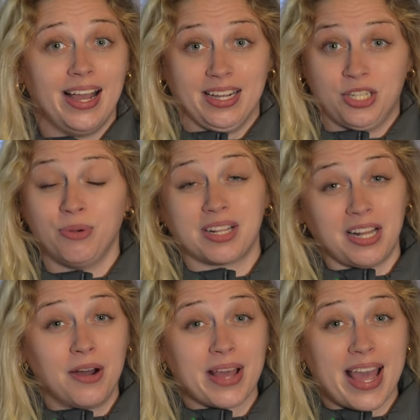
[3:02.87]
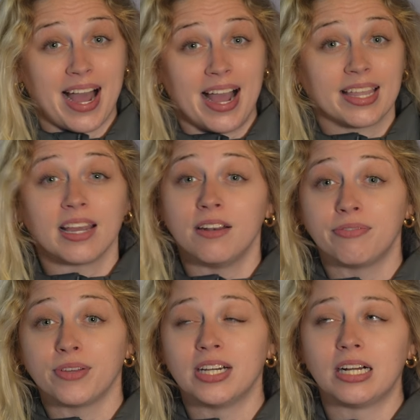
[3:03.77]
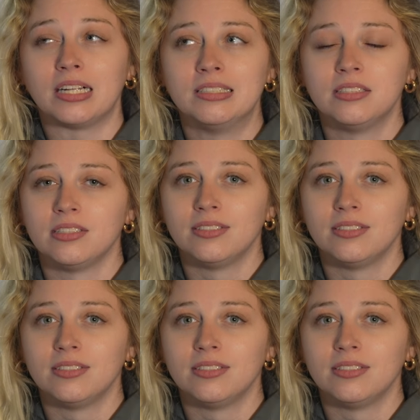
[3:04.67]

AI can feel